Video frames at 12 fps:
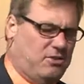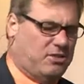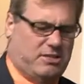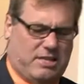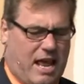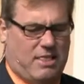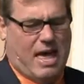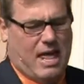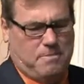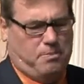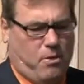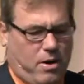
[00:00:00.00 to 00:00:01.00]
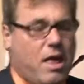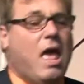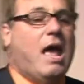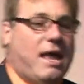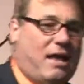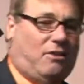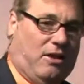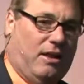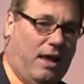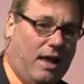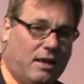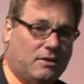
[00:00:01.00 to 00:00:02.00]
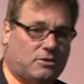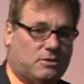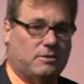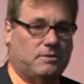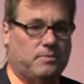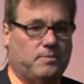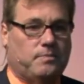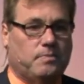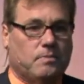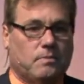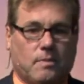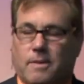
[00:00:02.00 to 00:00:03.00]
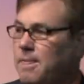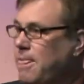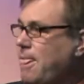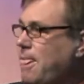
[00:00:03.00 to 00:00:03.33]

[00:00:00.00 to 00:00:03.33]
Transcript: because it ain't that important. Yes, it is. Amen.